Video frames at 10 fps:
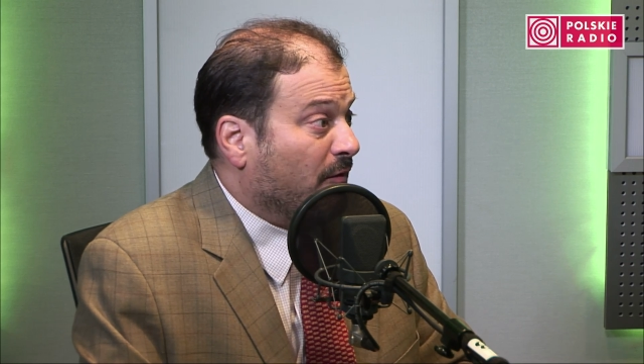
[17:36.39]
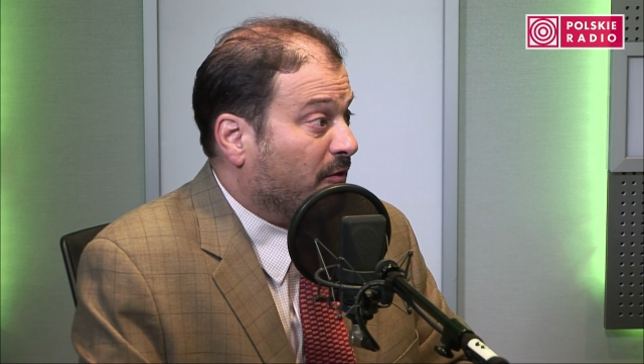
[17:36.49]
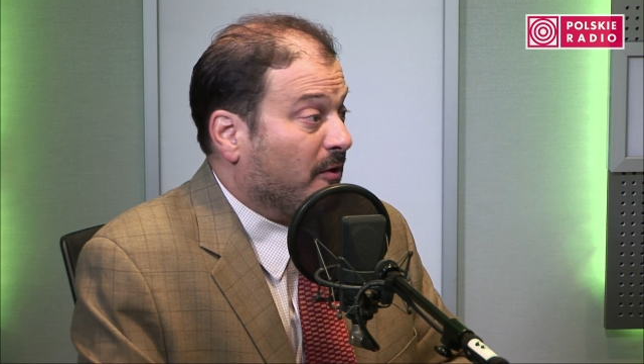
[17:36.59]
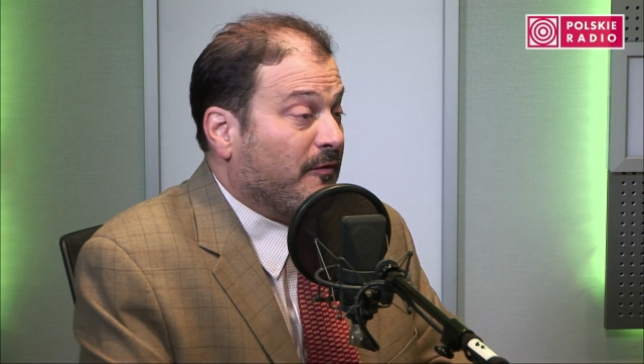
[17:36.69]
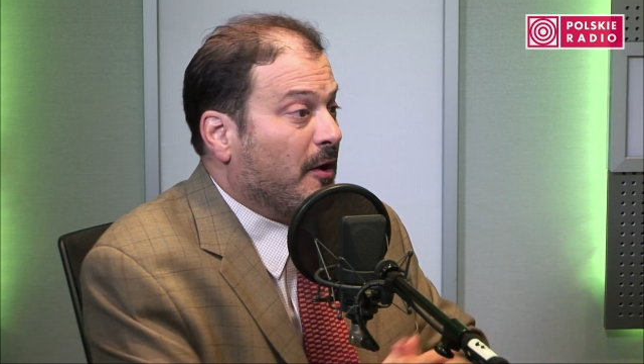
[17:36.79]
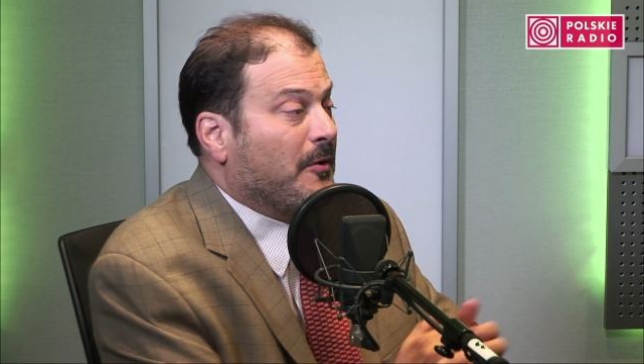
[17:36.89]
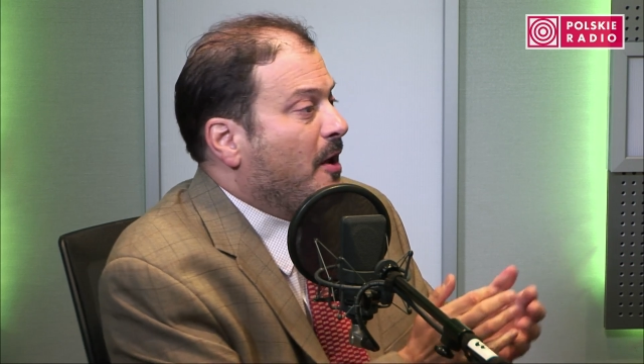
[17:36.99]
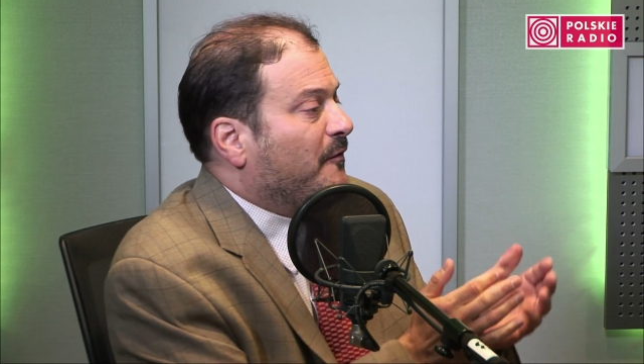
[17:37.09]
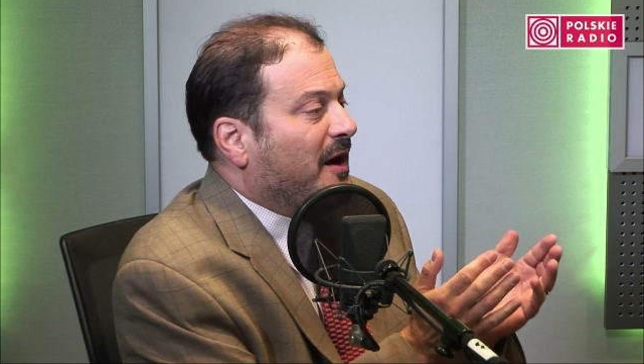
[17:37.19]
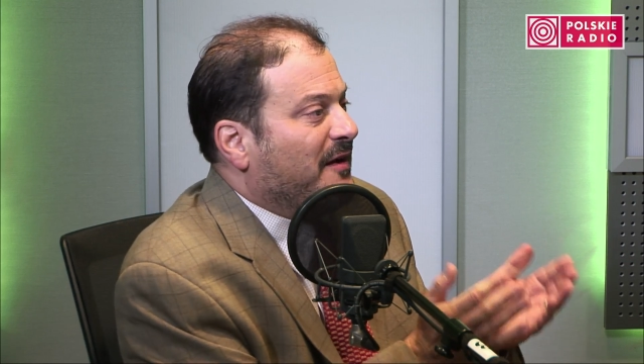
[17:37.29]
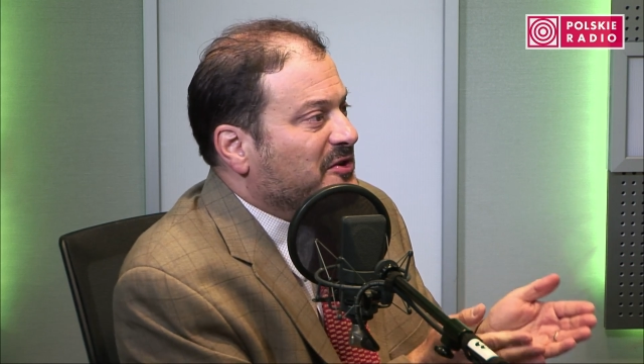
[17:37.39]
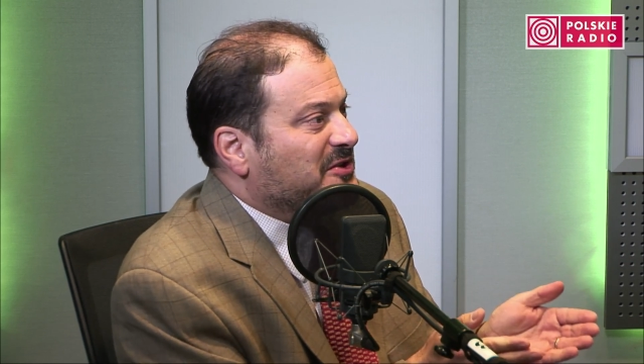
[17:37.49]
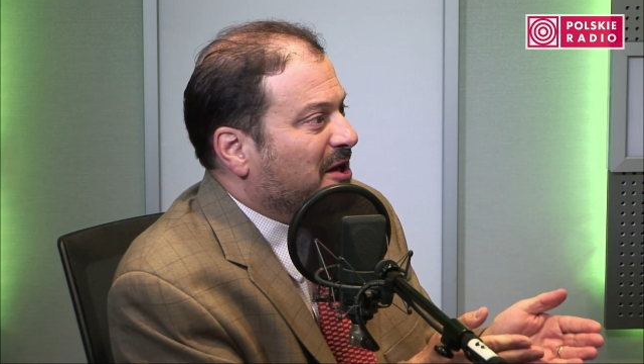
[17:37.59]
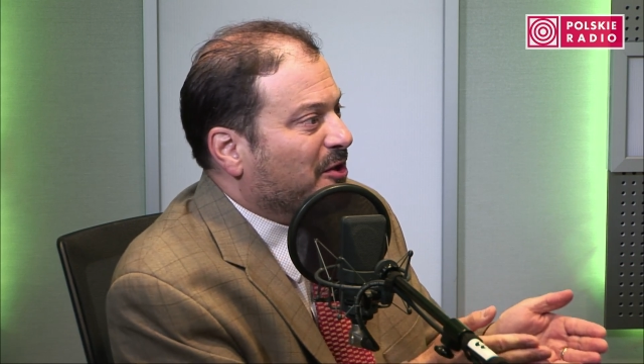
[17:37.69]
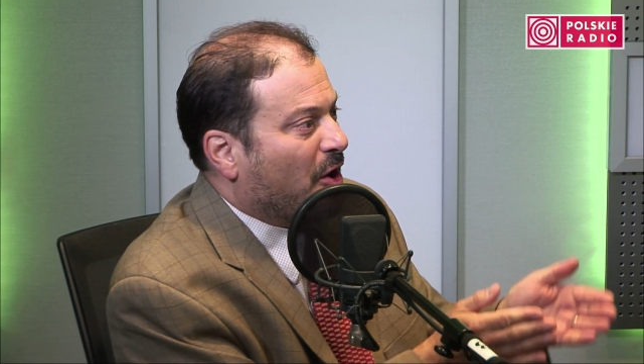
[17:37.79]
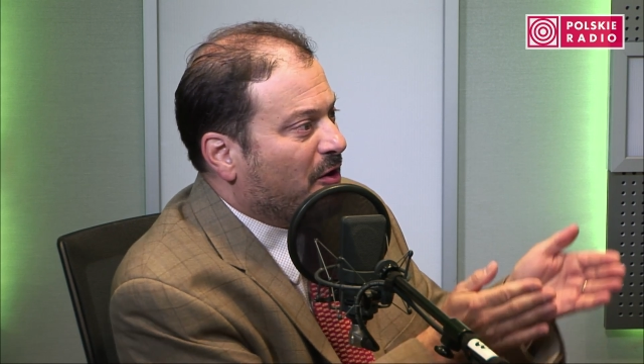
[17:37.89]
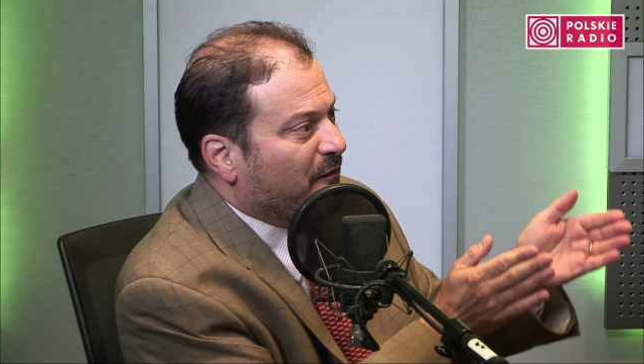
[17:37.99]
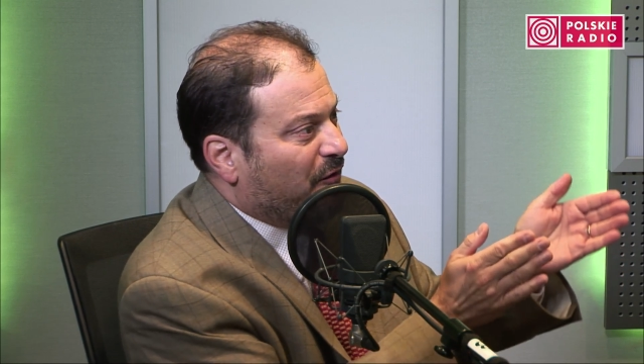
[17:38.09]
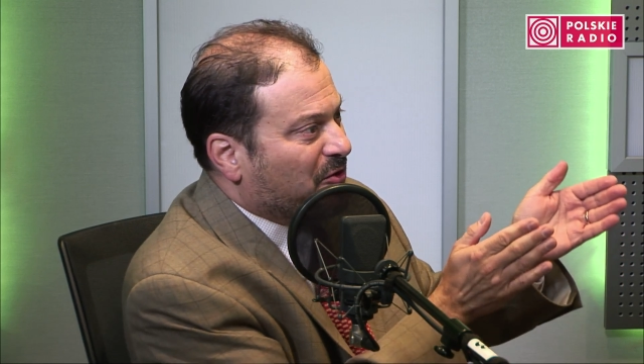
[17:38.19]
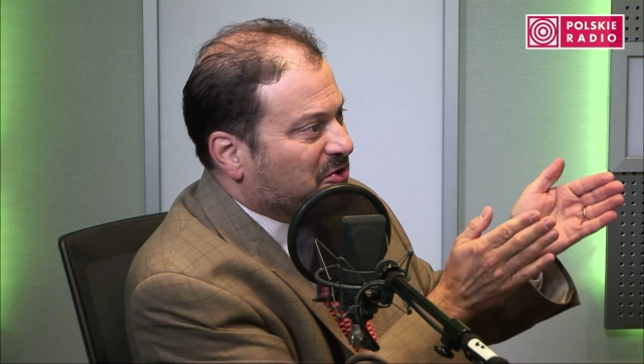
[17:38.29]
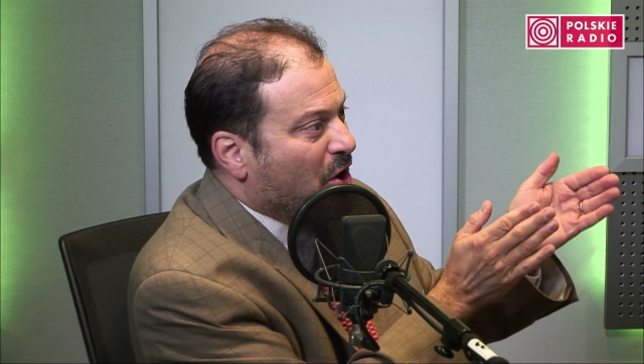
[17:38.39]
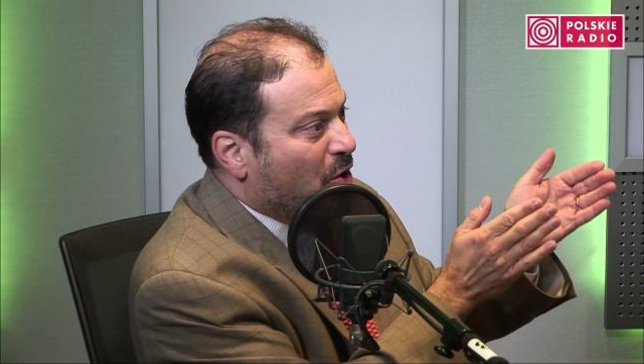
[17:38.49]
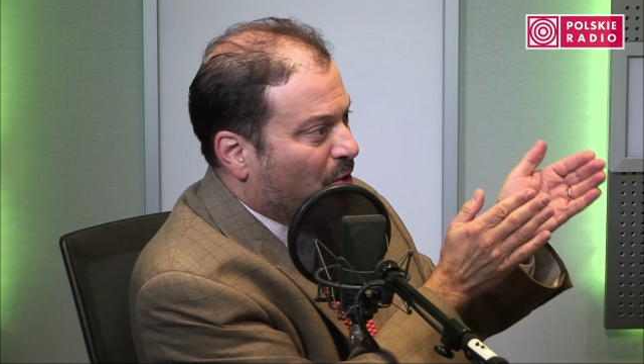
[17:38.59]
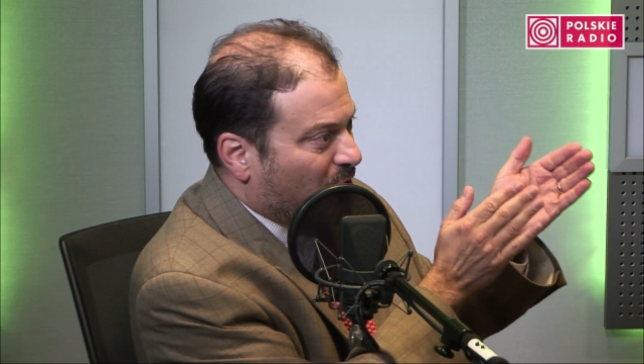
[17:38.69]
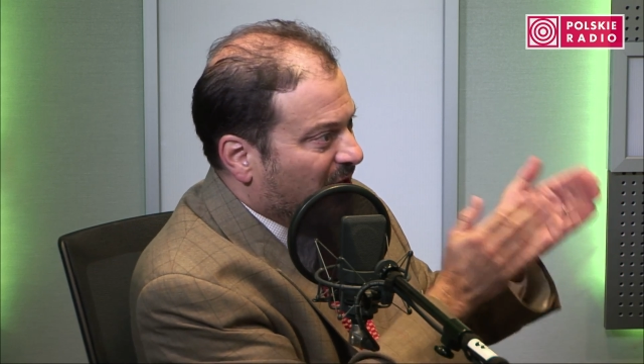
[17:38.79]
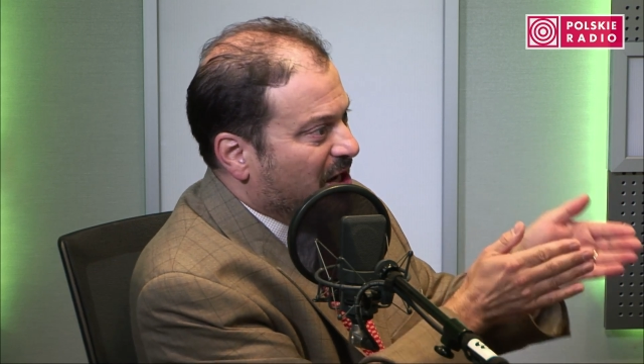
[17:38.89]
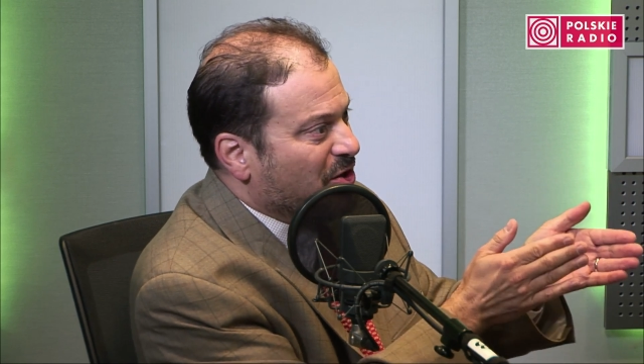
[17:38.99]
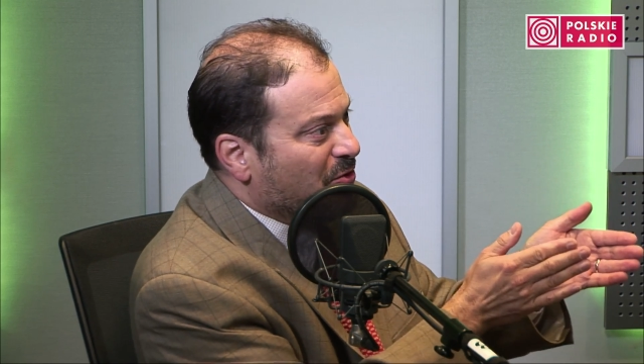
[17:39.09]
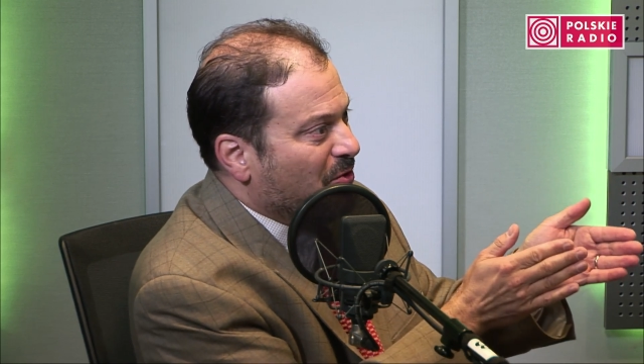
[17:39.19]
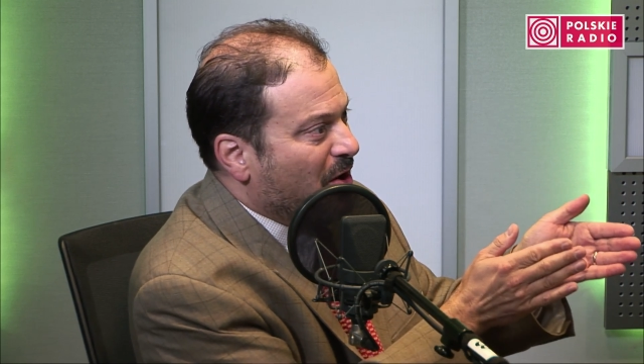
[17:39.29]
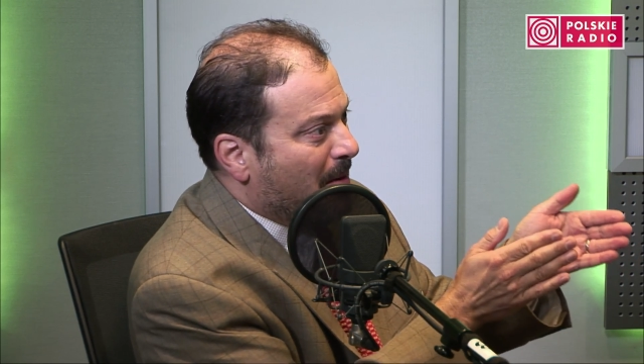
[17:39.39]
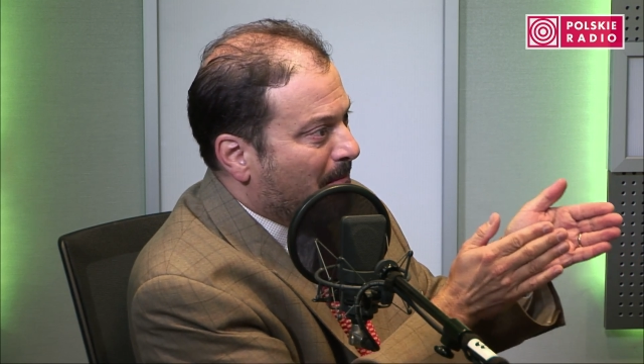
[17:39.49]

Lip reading: For heaven's sake, there are already folks who are EU